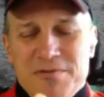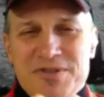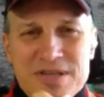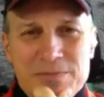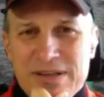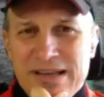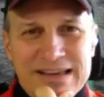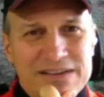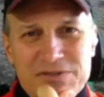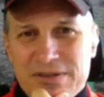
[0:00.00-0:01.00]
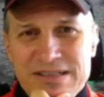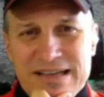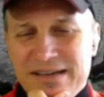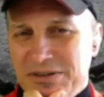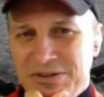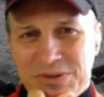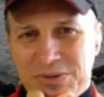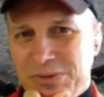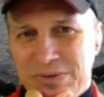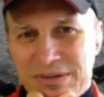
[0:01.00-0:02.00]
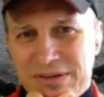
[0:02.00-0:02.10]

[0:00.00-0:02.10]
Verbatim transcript: it was someone like after a day or two,